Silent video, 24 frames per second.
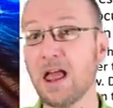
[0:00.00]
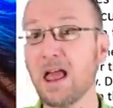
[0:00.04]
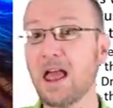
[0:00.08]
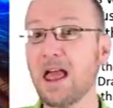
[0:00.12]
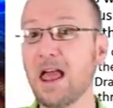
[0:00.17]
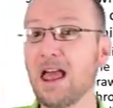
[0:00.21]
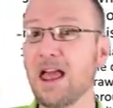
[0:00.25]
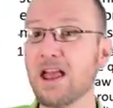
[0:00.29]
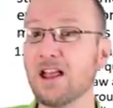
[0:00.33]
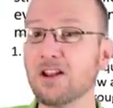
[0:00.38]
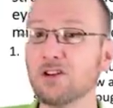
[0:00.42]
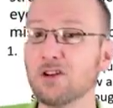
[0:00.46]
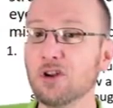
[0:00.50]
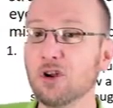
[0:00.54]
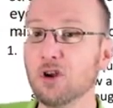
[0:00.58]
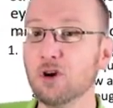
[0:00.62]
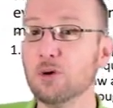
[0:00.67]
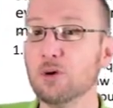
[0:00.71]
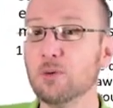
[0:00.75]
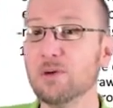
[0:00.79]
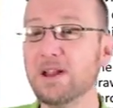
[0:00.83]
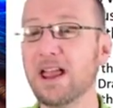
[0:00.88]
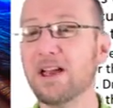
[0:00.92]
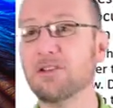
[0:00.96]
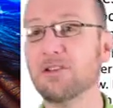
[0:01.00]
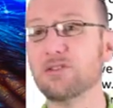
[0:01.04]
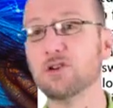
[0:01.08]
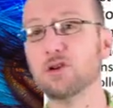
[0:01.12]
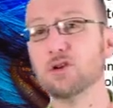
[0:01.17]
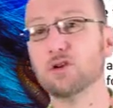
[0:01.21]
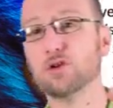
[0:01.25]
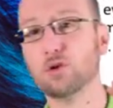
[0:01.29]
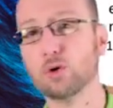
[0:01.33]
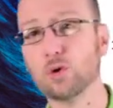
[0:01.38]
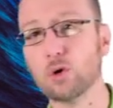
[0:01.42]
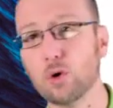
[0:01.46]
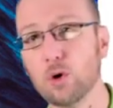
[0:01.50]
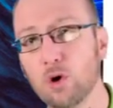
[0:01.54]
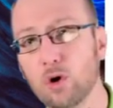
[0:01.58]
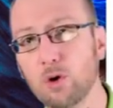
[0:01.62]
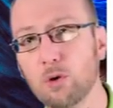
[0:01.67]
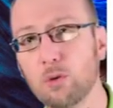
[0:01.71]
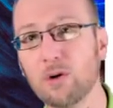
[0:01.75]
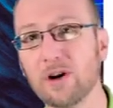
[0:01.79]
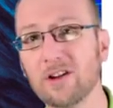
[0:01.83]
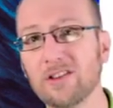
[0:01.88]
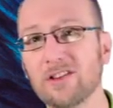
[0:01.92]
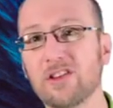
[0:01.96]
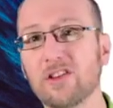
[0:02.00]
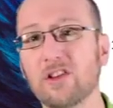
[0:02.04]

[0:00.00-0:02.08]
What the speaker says: and we have to draw what